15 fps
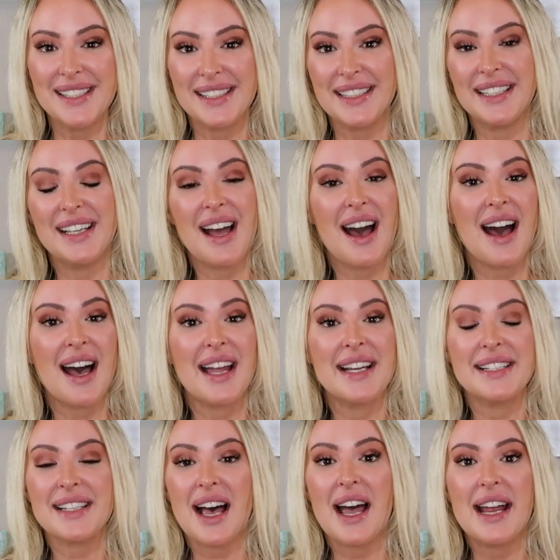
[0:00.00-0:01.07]
can see
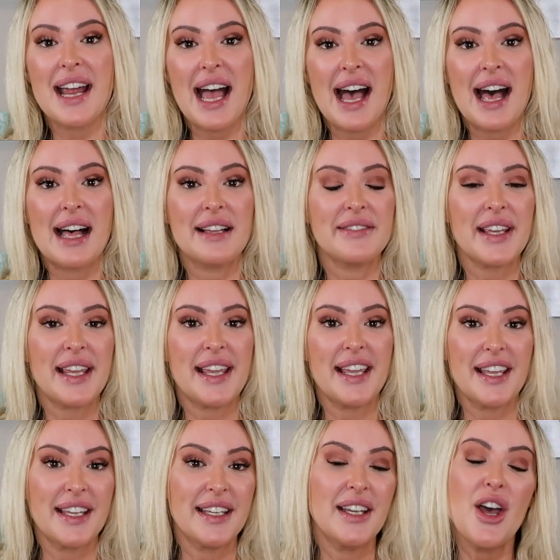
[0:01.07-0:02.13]
guys, I have
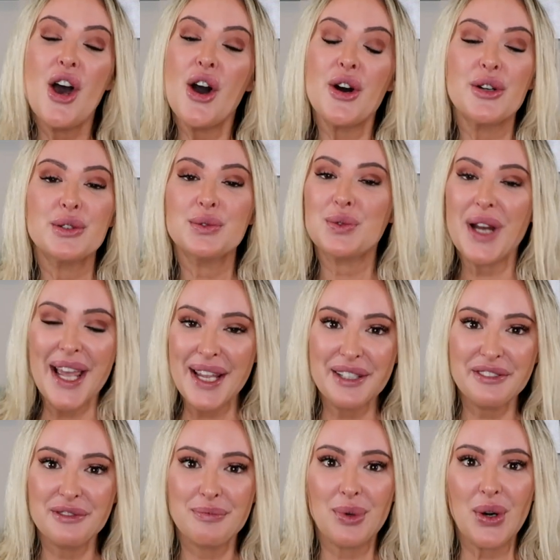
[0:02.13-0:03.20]
a array
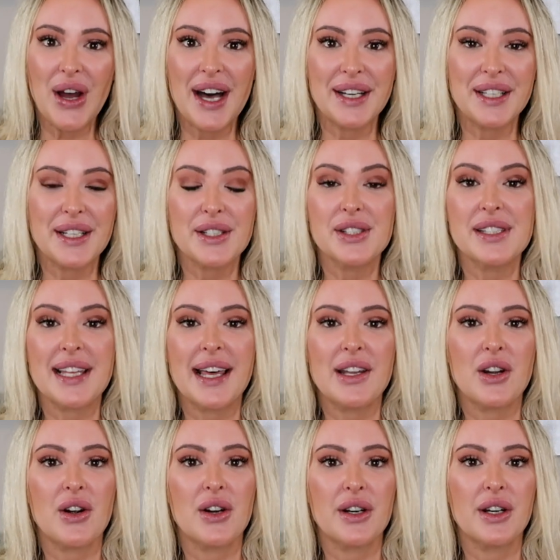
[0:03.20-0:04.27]
of products
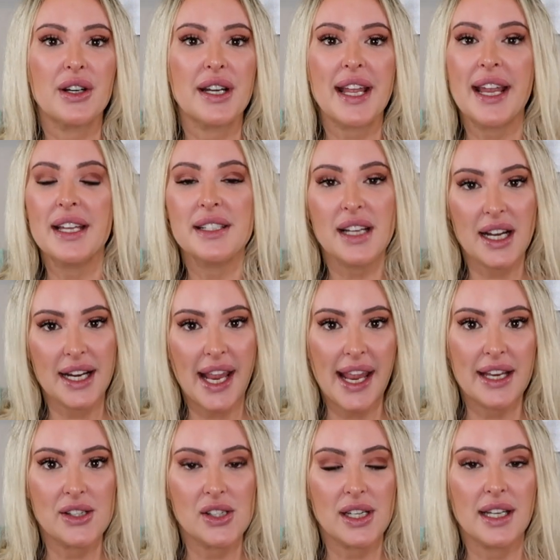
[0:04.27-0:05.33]
that are
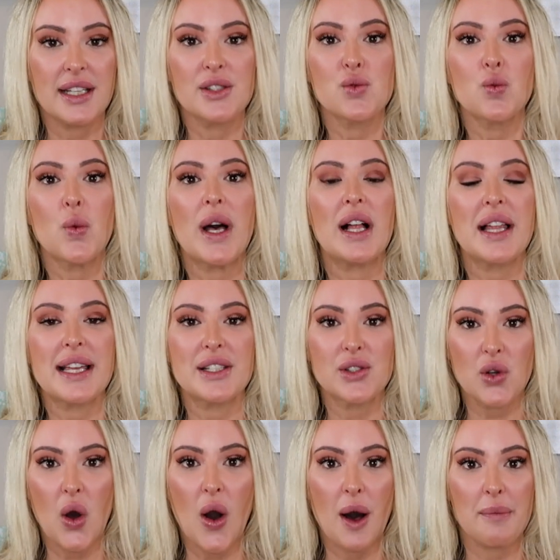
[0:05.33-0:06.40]
anti-aging as well
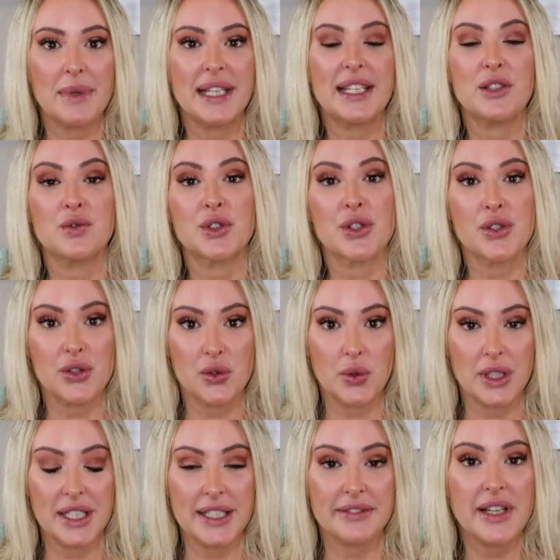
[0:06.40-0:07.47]
as calming and
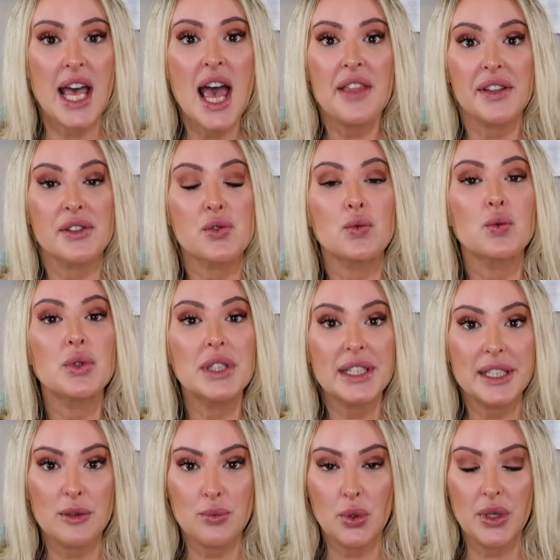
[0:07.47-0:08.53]
restorative. That's
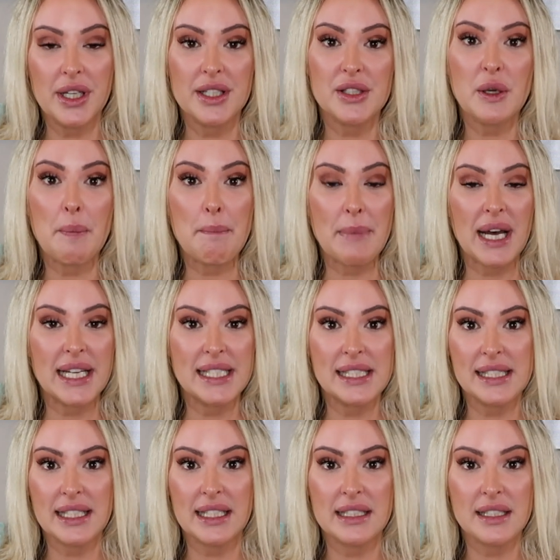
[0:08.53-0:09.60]
really important to
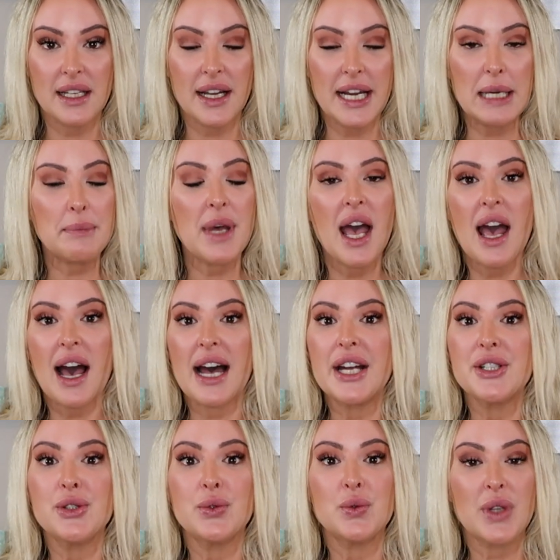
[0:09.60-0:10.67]
my skin type.
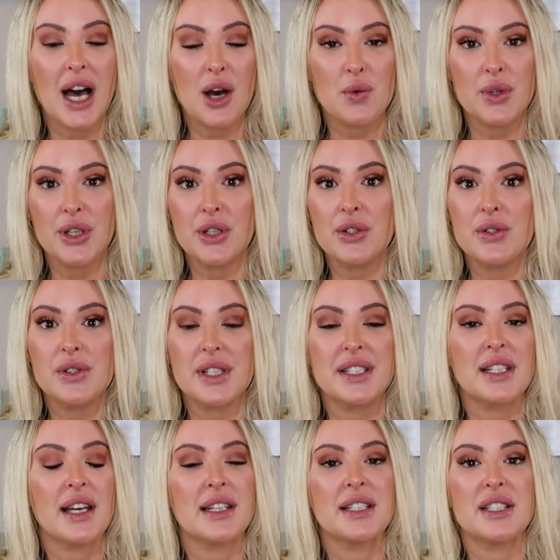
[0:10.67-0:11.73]
I do not want to use
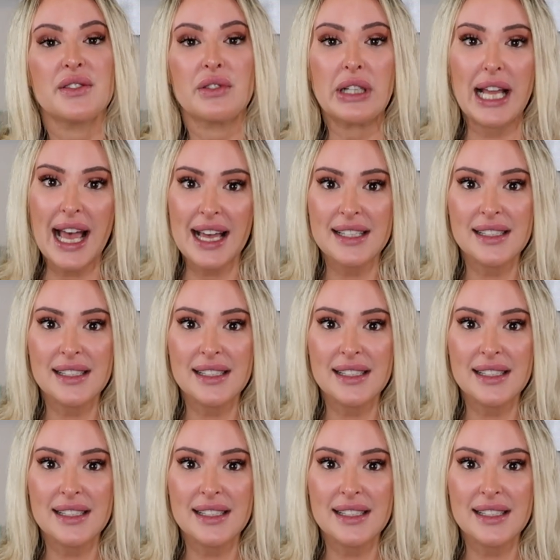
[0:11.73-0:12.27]
a ton of different